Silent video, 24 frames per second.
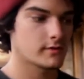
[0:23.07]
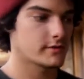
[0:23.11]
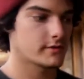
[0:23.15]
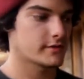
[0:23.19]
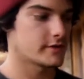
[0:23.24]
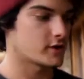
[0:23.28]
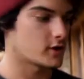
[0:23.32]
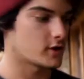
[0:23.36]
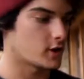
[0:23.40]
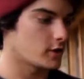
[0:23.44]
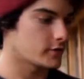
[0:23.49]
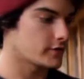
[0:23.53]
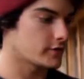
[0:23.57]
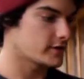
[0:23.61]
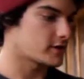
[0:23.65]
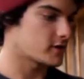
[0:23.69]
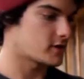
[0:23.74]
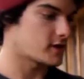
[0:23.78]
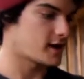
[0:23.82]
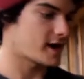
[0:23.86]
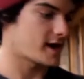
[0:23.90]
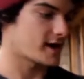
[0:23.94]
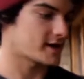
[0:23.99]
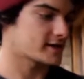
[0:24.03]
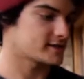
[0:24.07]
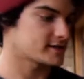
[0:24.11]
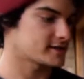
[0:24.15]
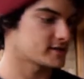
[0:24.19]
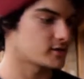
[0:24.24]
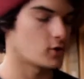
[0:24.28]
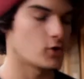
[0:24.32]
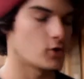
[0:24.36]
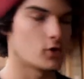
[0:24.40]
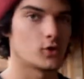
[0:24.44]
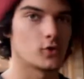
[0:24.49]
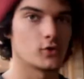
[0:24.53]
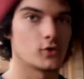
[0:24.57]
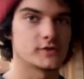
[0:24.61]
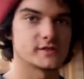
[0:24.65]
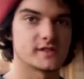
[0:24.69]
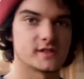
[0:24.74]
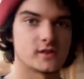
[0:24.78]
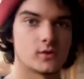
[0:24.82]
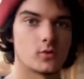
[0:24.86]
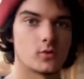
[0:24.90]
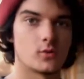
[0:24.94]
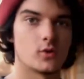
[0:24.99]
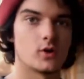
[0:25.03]
like all the cracks and holes in
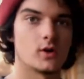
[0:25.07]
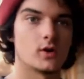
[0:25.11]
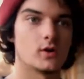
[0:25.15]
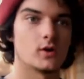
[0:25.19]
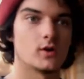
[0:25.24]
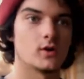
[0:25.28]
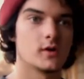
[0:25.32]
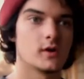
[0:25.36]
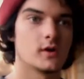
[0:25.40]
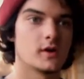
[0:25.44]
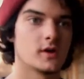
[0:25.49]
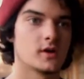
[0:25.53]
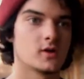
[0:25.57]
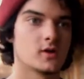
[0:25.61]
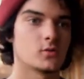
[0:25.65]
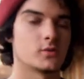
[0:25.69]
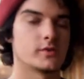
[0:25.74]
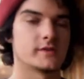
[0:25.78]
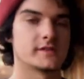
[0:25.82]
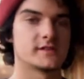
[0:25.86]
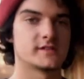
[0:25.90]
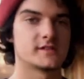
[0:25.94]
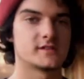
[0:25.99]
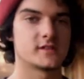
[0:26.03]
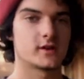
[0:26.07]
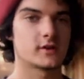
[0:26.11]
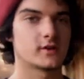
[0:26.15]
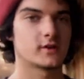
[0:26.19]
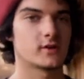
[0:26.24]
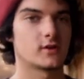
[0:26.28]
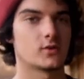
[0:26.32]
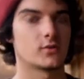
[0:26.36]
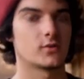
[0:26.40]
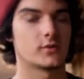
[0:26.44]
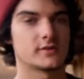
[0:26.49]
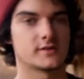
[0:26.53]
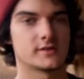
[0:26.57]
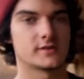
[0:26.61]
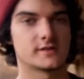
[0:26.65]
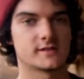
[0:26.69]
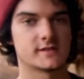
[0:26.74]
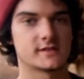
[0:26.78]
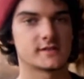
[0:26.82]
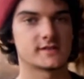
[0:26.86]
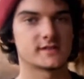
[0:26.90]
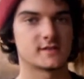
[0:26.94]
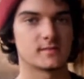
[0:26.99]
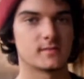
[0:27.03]
the wall with stucco, which is a
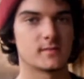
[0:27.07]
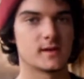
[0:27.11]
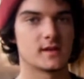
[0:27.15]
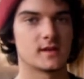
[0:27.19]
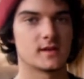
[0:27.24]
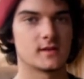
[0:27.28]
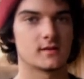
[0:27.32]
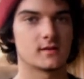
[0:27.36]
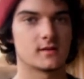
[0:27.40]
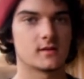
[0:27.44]
cement,